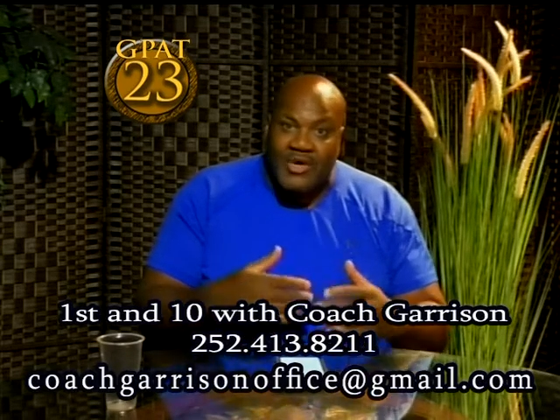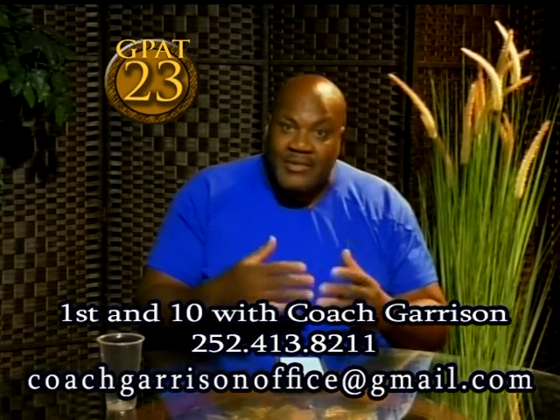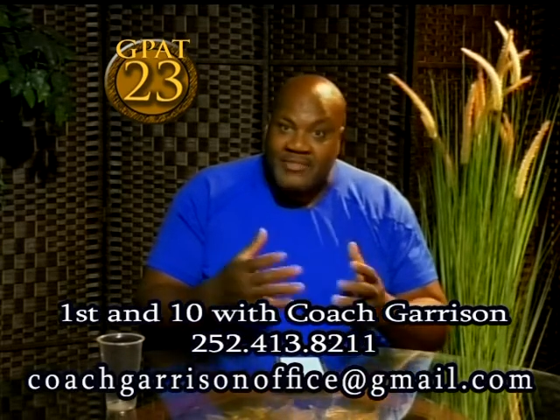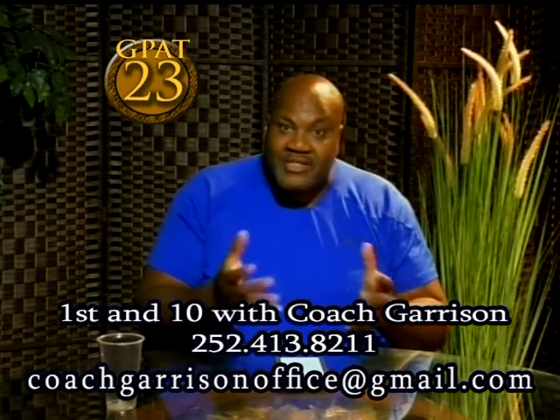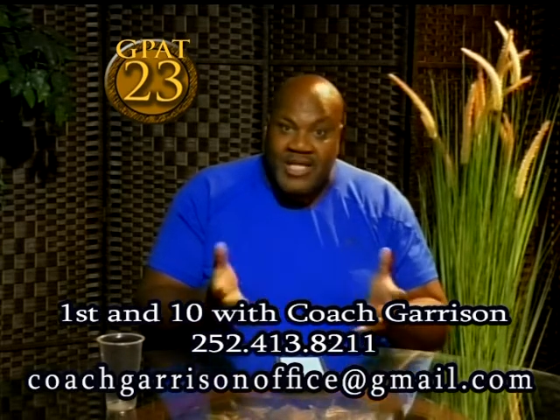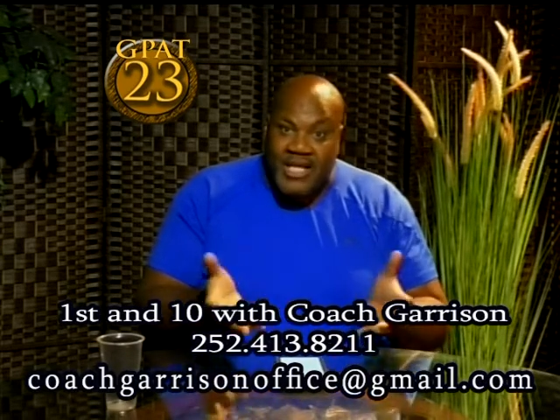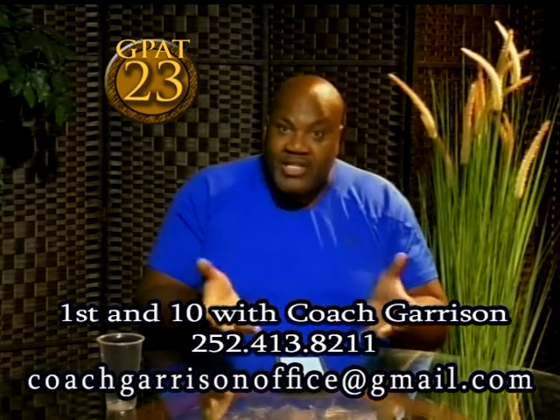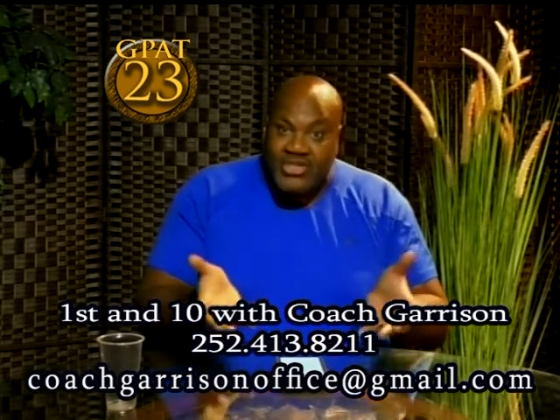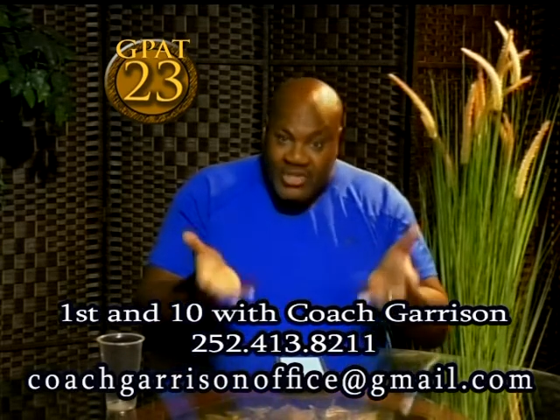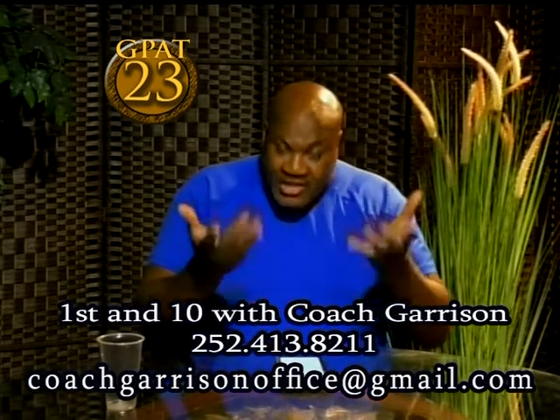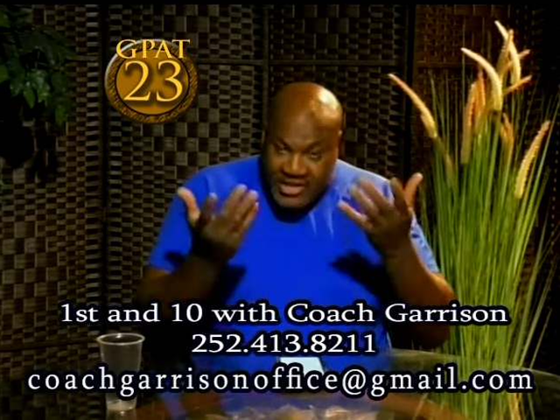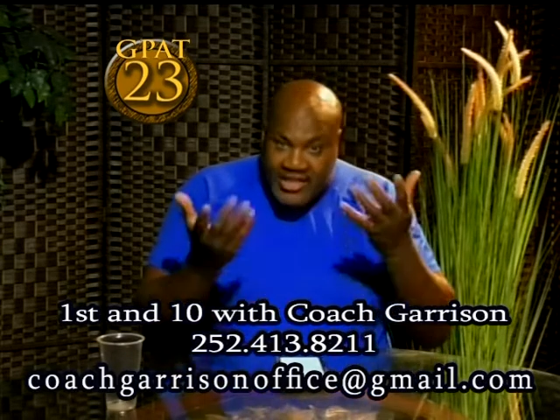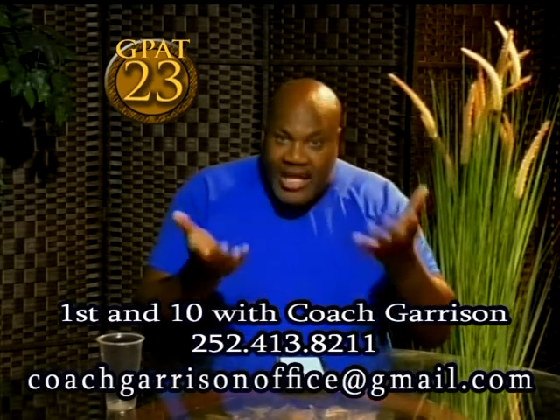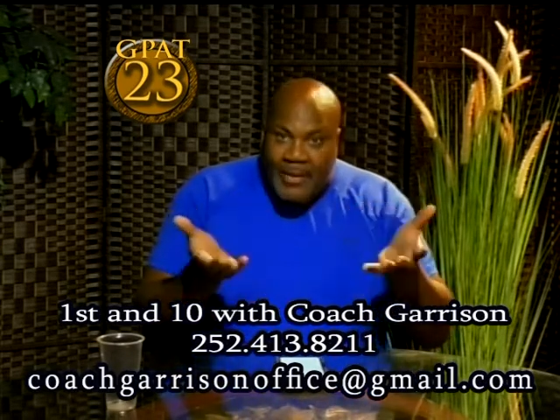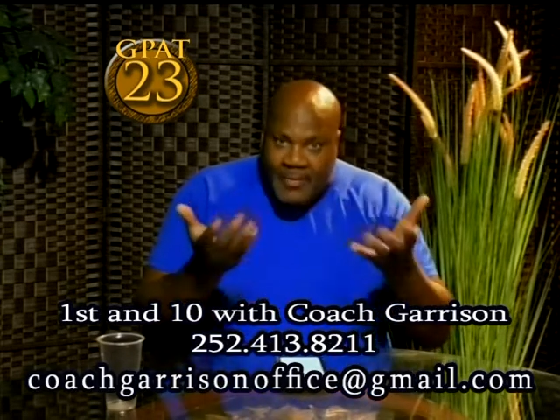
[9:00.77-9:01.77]
I'm saying
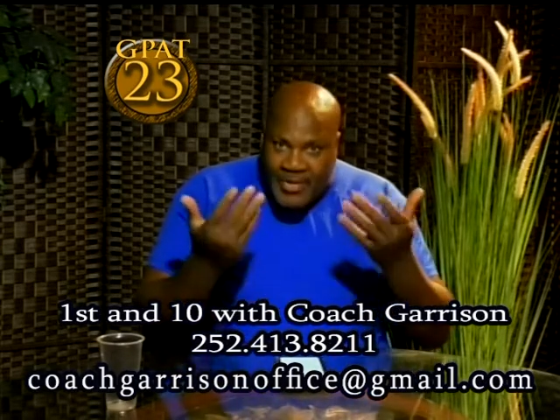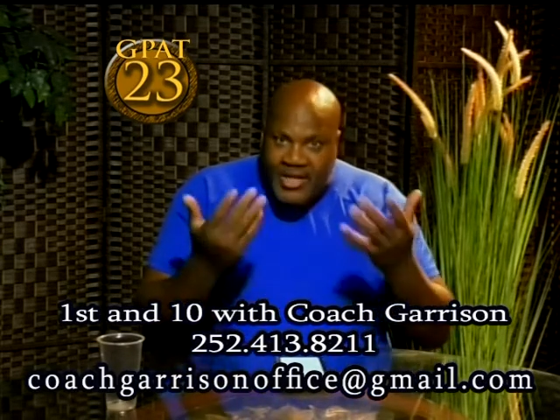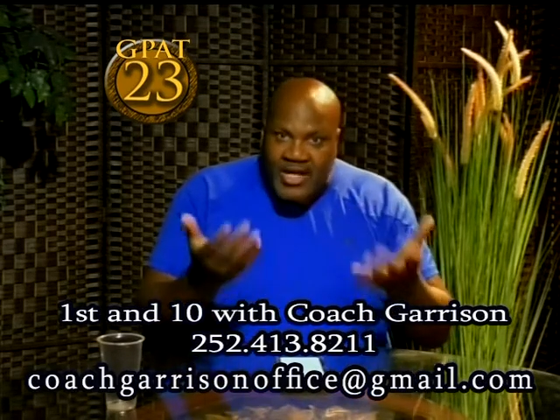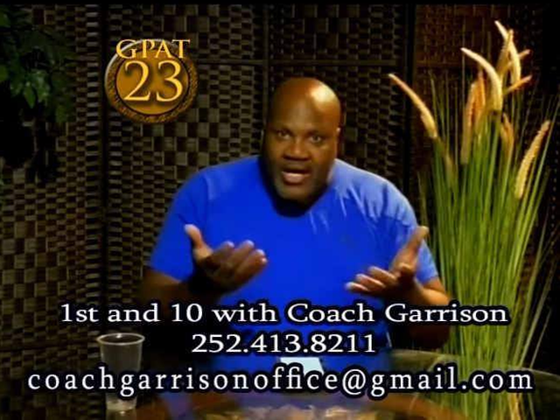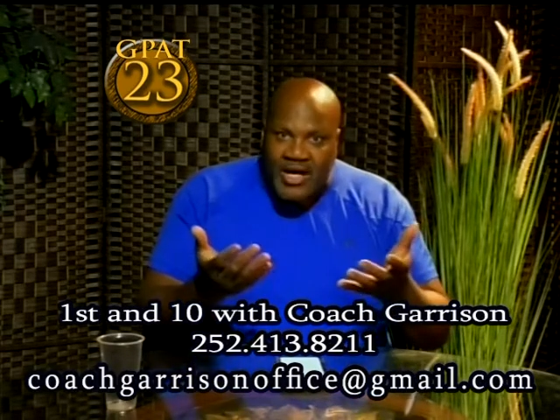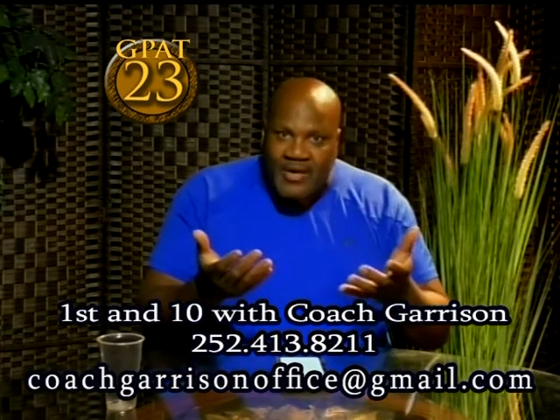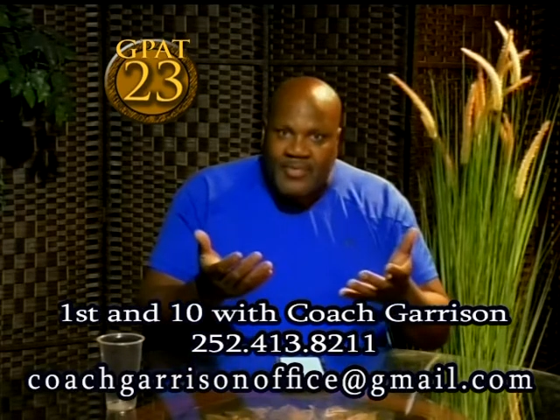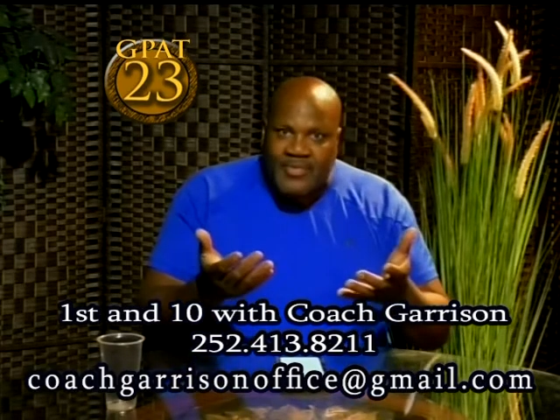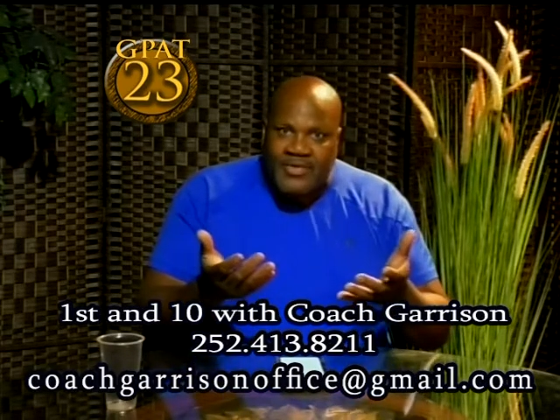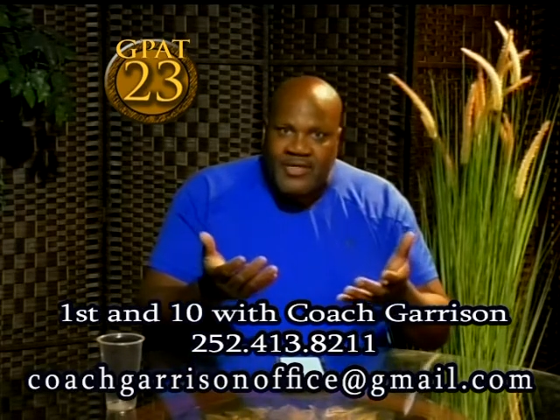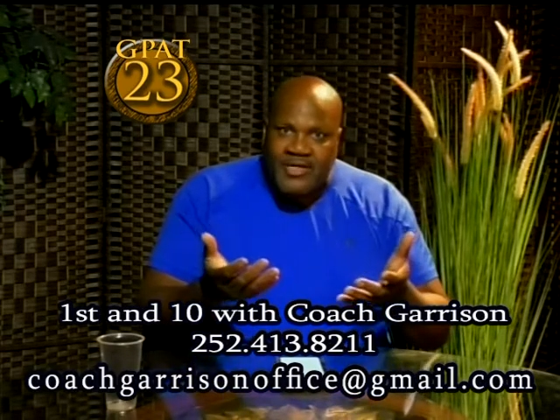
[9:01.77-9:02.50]
step it up.